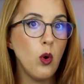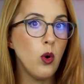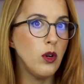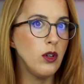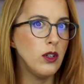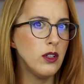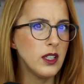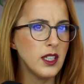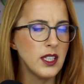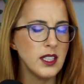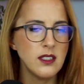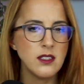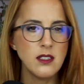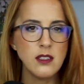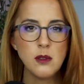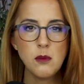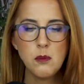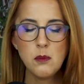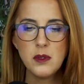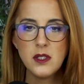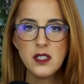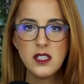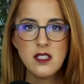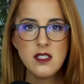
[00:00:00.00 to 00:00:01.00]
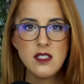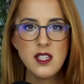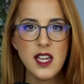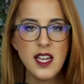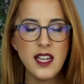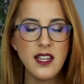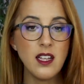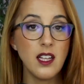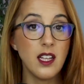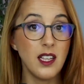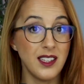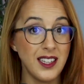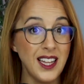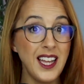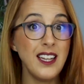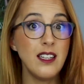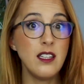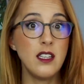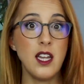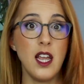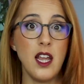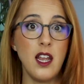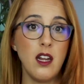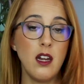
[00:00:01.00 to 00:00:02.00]
or you can simply say
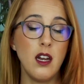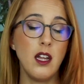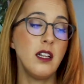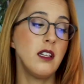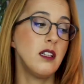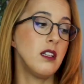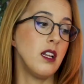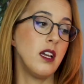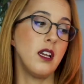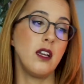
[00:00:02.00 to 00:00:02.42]
that day, right?